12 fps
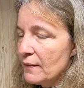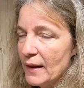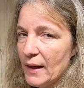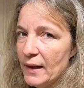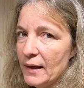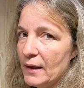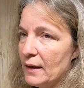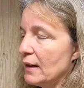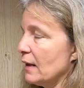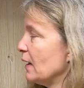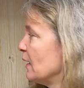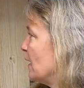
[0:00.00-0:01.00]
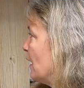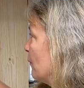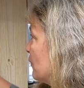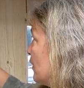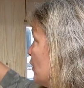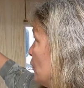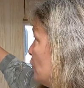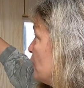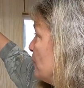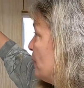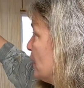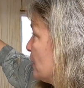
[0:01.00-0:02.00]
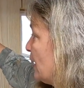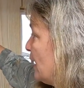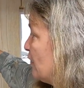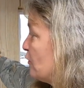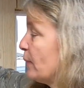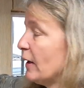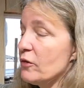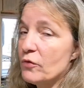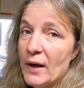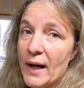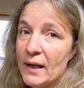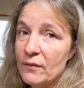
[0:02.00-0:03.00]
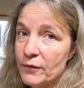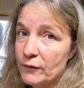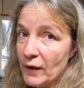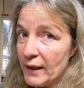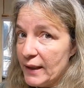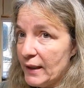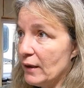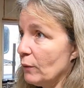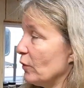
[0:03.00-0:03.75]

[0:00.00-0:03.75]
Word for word: that I'm going to use to build a spice rack for right here,